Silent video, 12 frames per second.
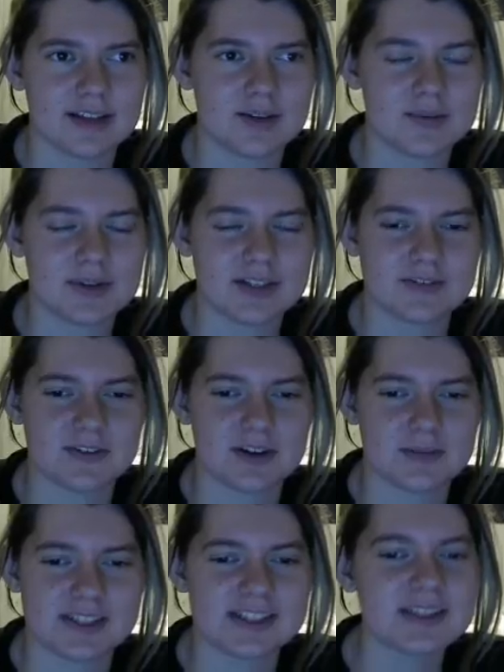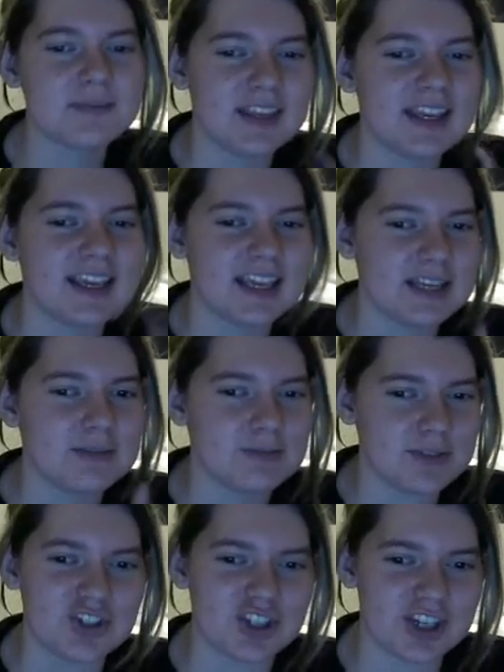It's from something in
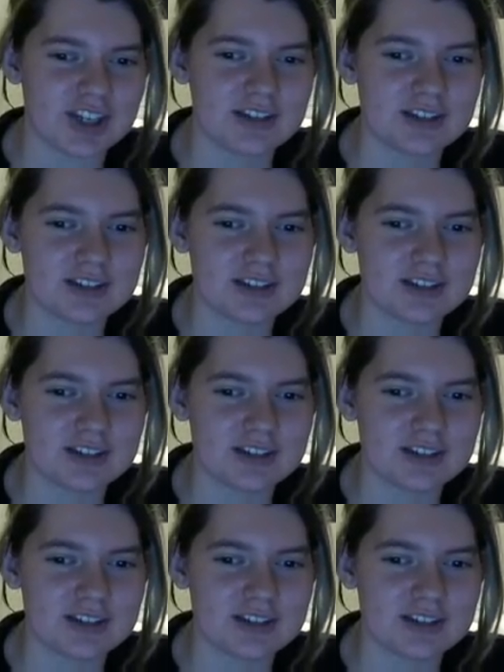Michigan.